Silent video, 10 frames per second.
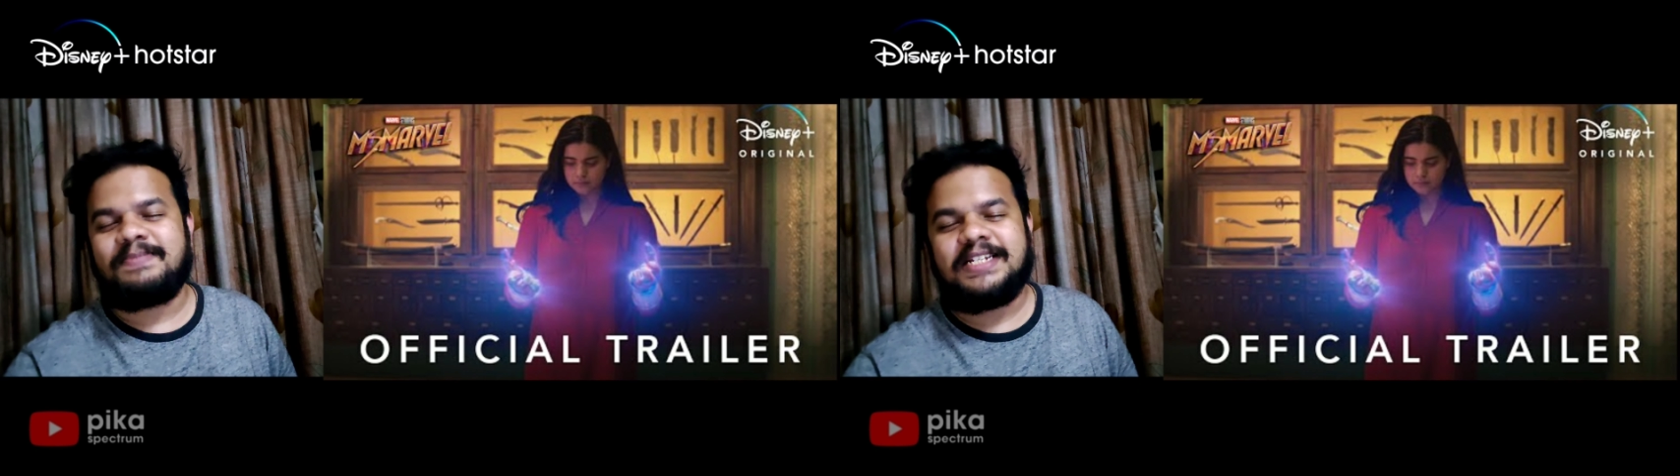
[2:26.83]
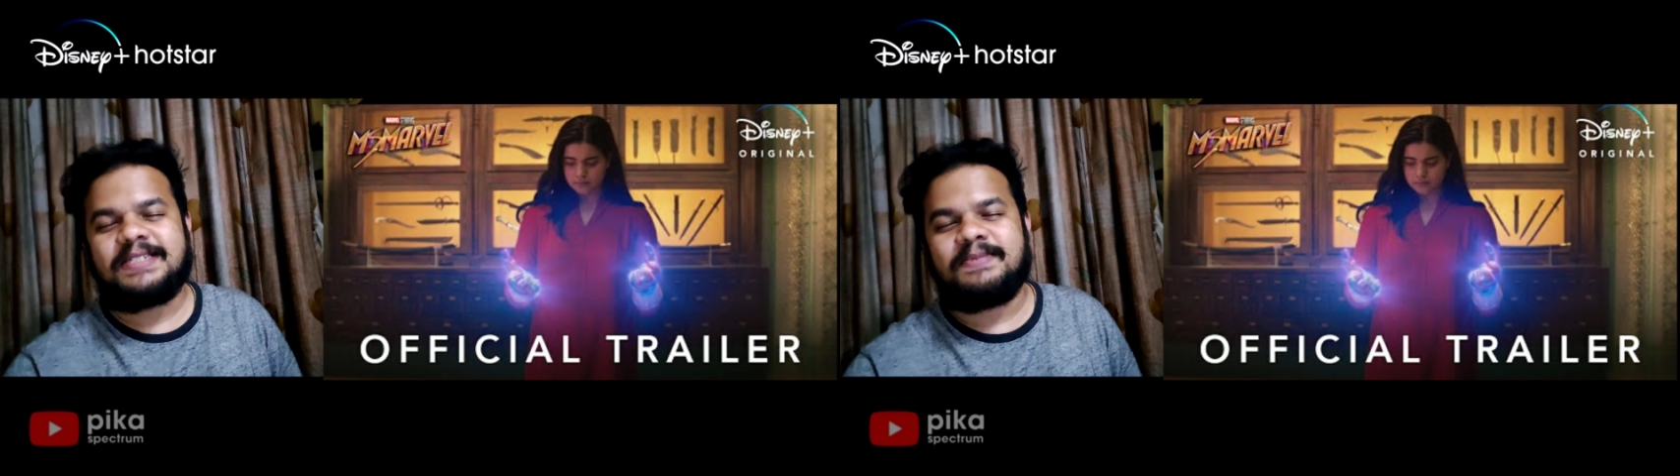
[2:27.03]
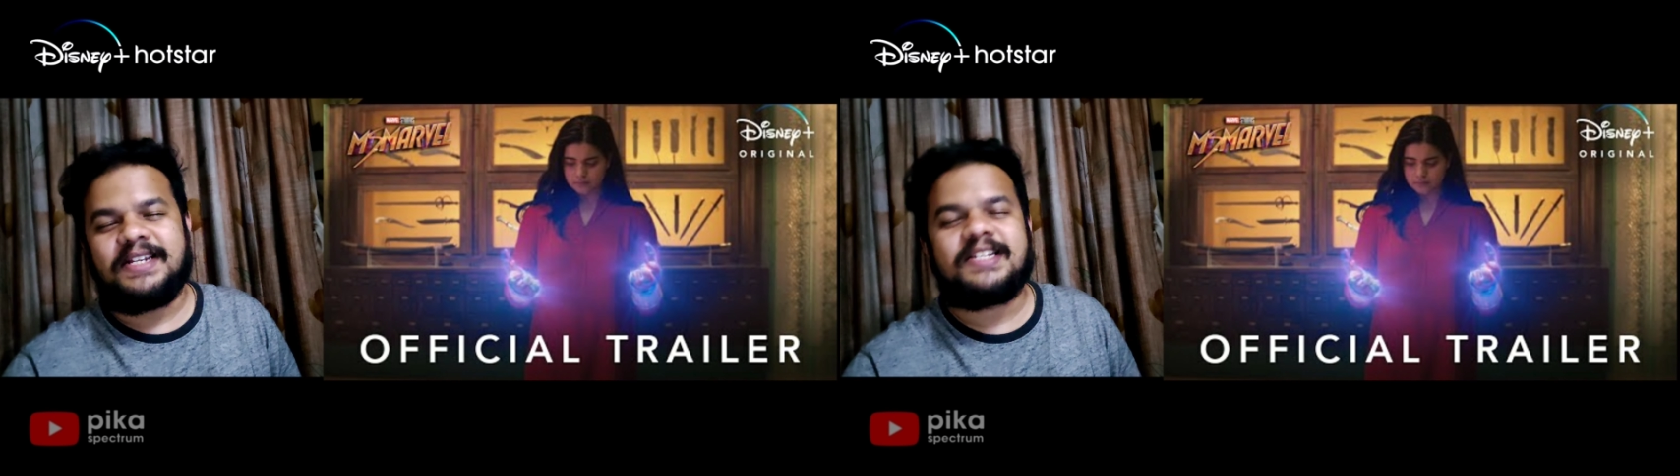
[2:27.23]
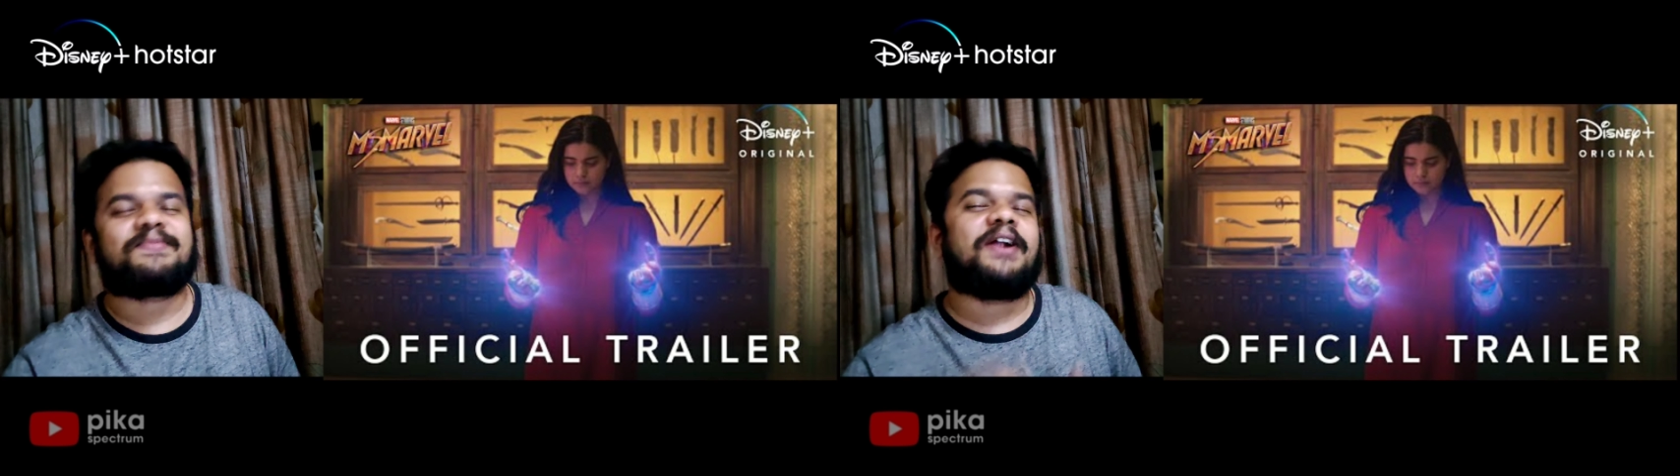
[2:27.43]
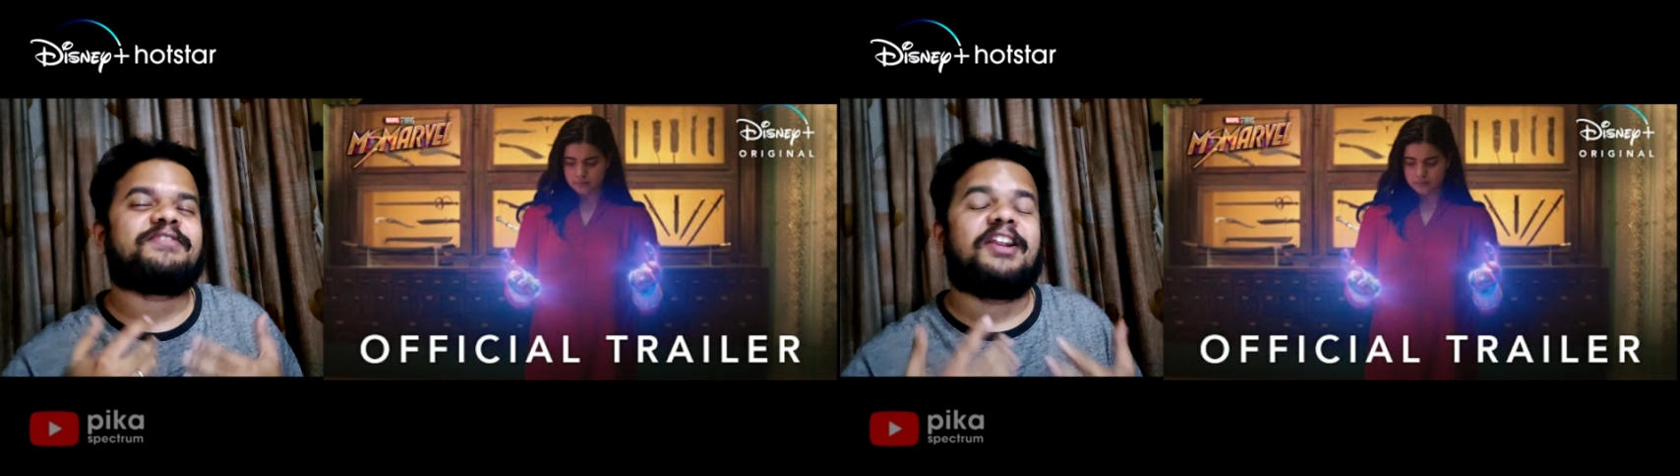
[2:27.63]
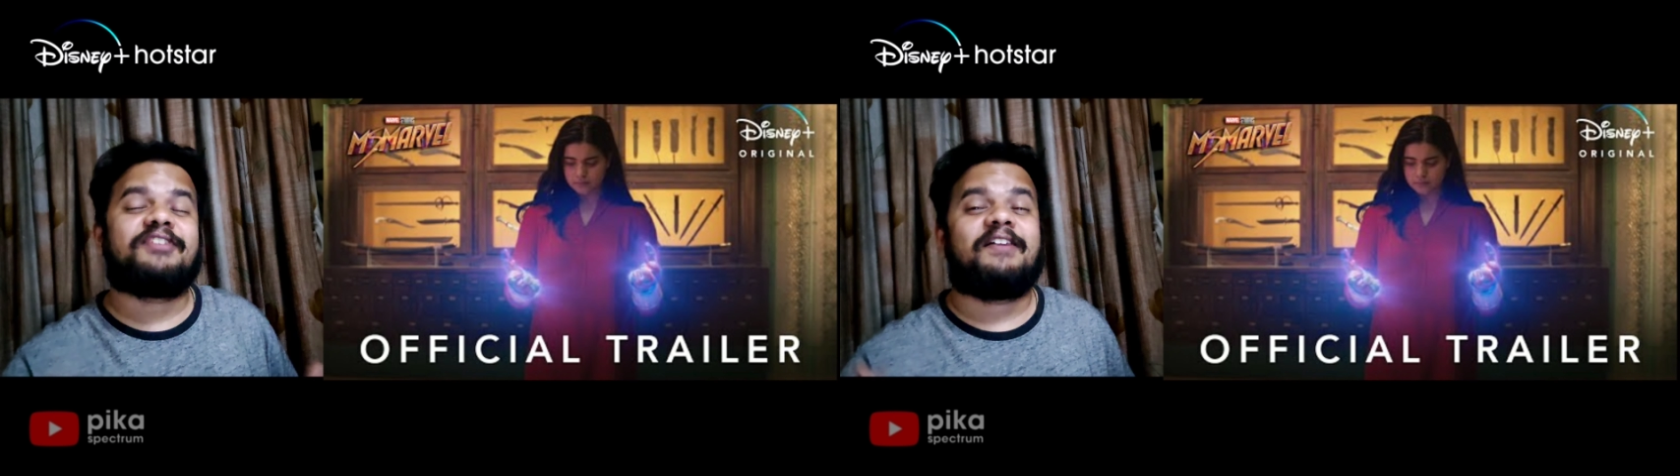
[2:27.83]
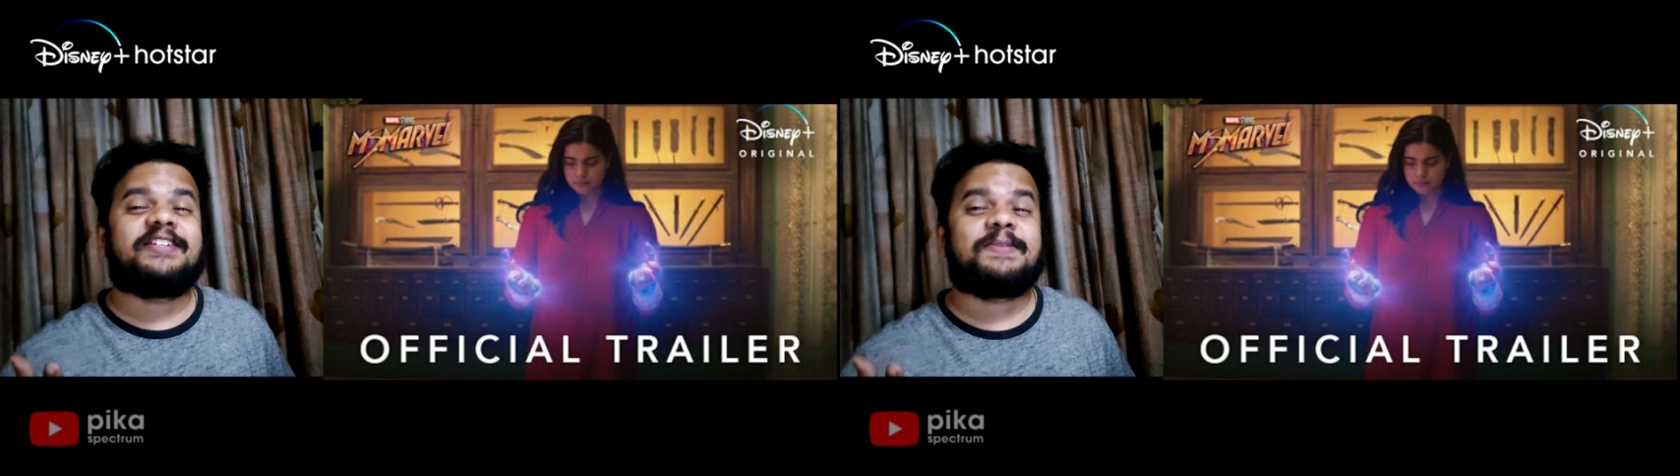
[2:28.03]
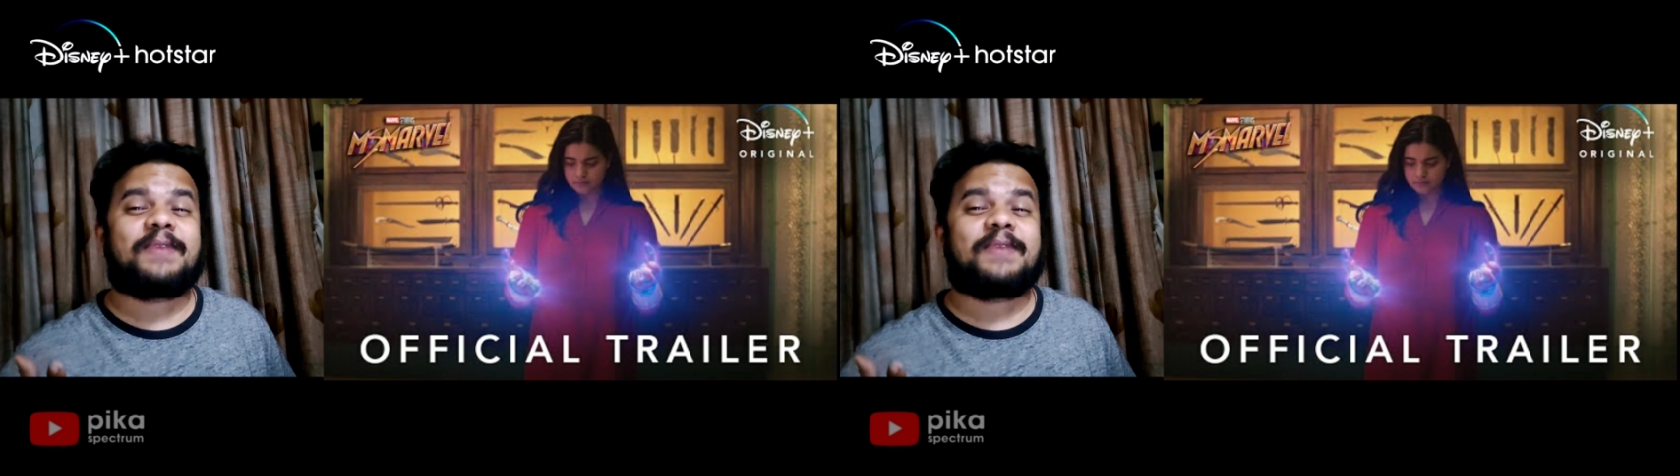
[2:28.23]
please, please subscribe if you haven't